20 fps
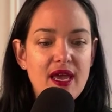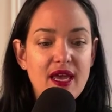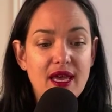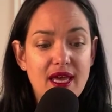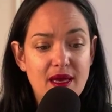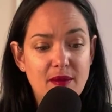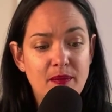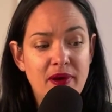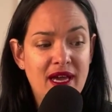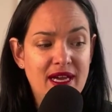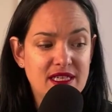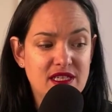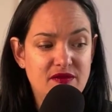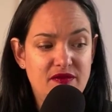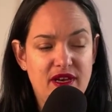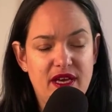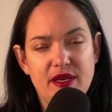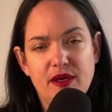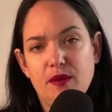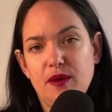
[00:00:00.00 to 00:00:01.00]
Impact
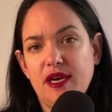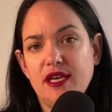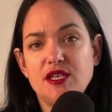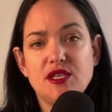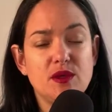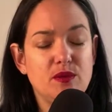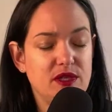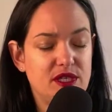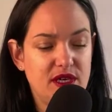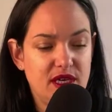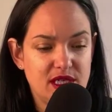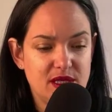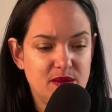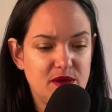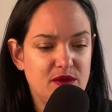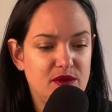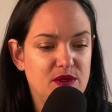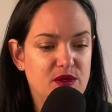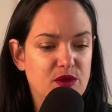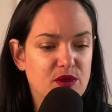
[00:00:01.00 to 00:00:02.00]
evaluation, we talked
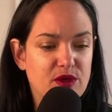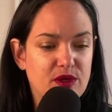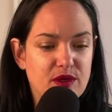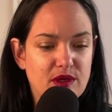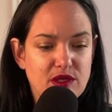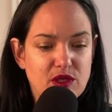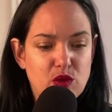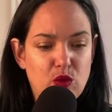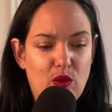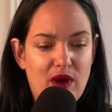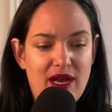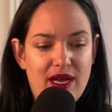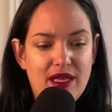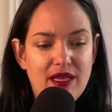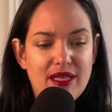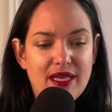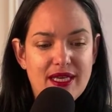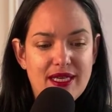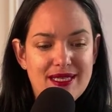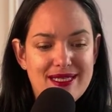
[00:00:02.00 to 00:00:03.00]
about this earlier as
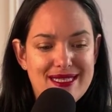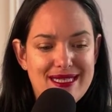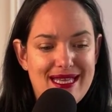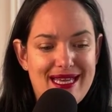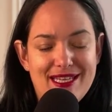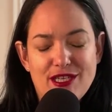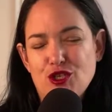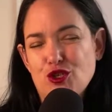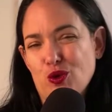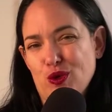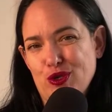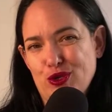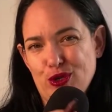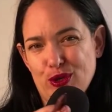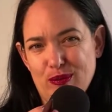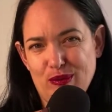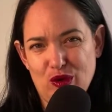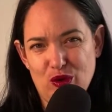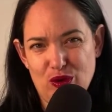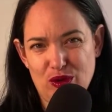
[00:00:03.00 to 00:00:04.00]
well, is like
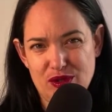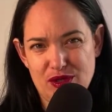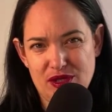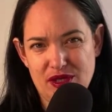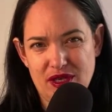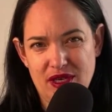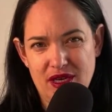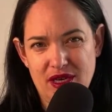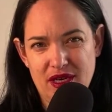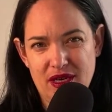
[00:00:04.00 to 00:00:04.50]
short-term goals,